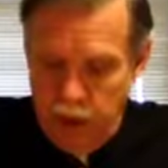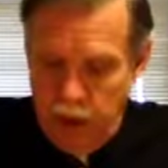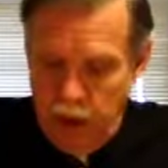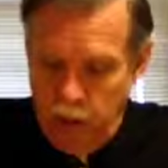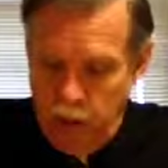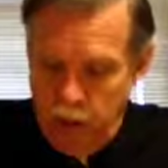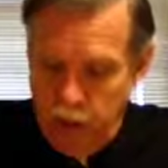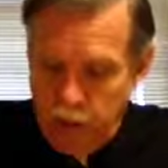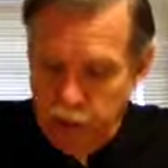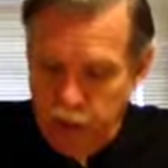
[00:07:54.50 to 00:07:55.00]

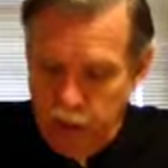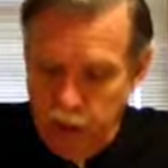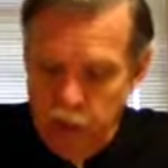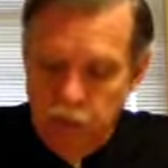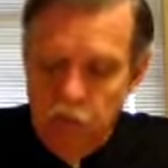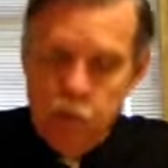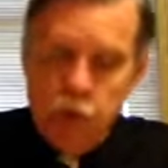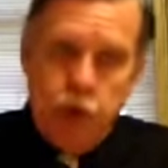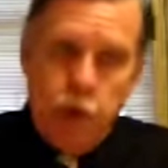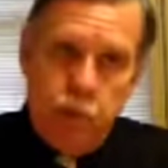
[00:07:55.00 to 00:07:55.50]
But the
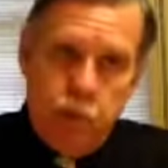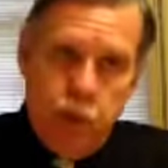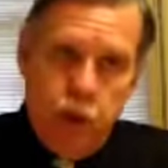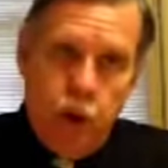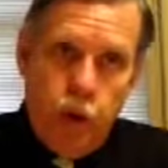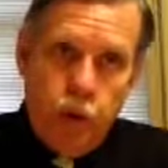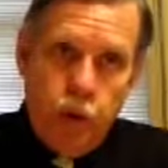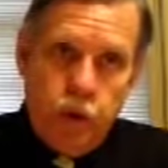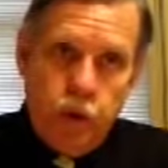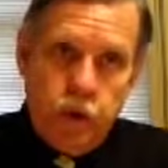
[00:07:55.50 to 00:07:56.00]
governor
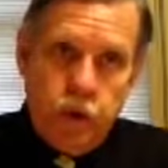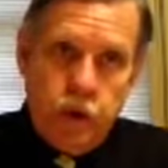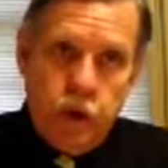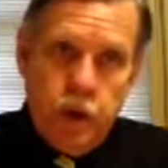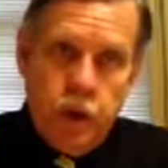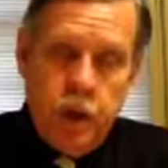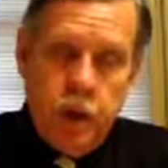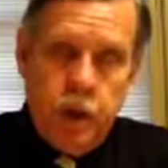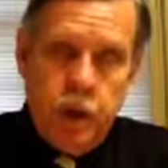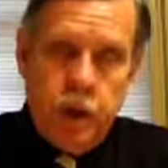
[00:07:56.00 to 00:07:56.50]
opposed
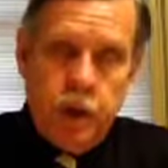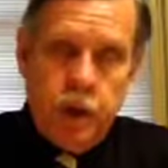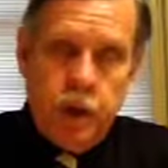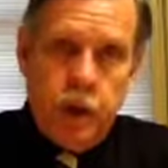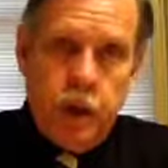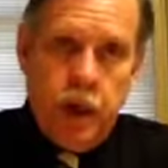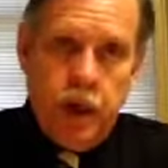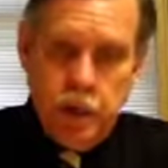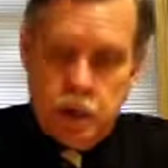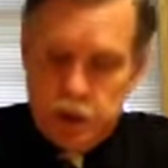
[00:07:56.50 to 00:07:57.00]
the
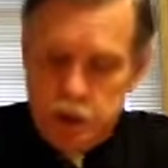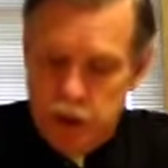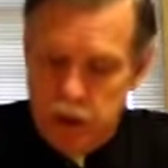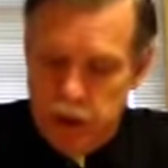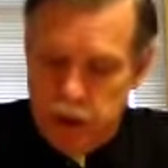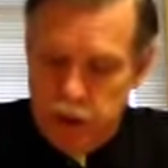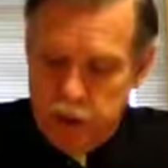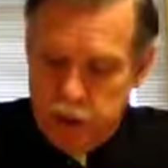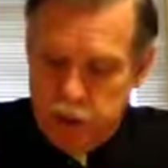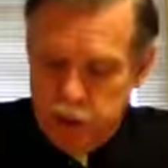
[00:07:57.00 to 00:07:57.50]

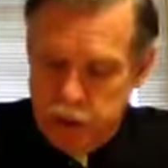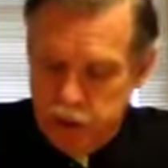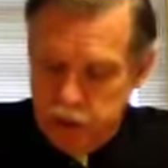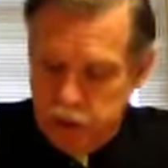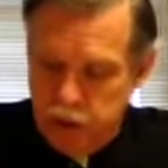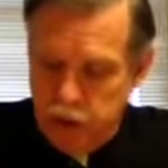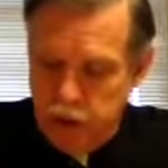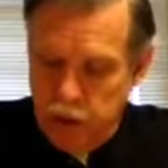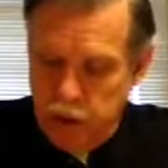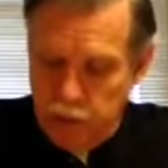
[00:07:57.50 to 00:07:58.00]

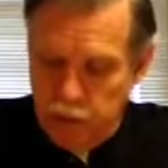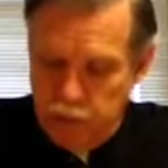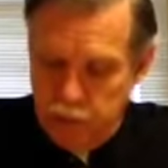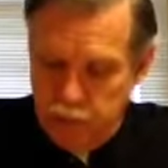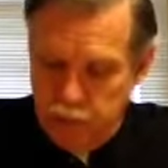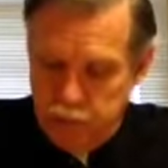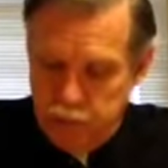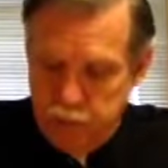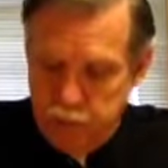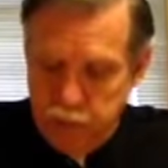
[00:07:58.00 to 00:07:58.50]
legislature's
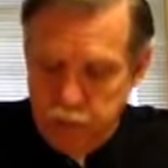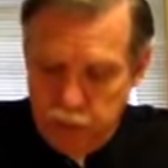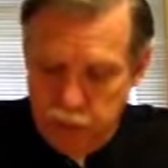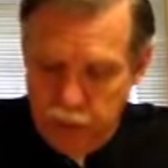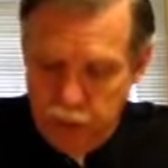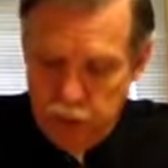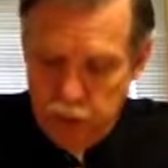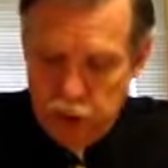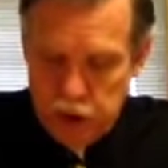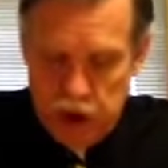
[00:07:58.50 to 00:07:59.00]

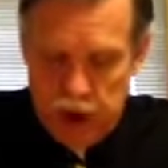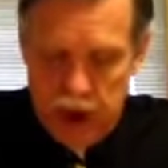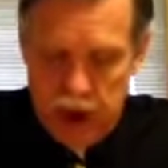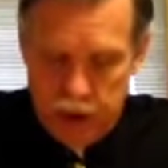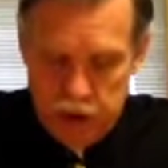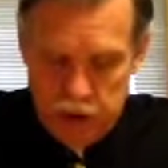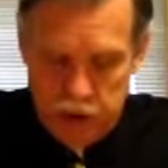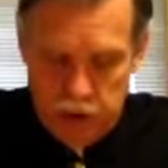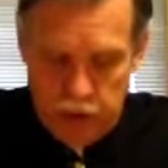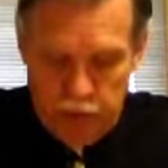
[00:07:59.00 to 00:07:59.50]
proposed
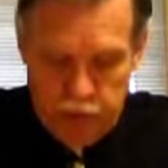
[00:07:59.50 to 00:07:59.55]
tax on